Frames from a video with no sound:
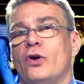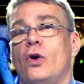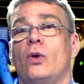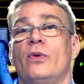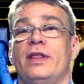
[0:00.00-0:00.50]

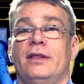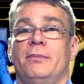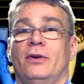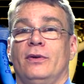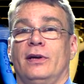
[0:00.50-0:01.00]
or within the
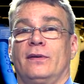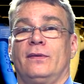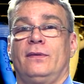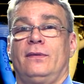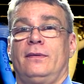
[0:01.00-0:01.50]
building.
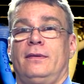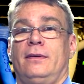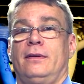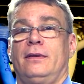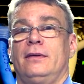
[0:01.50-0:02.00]

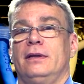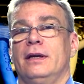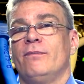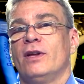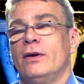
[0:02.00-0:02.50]

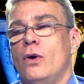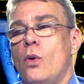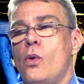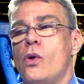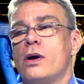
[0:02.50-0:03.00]
Yep.
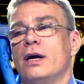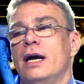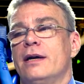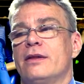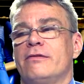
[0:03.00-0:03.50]
Or
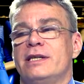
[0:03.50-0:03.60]
another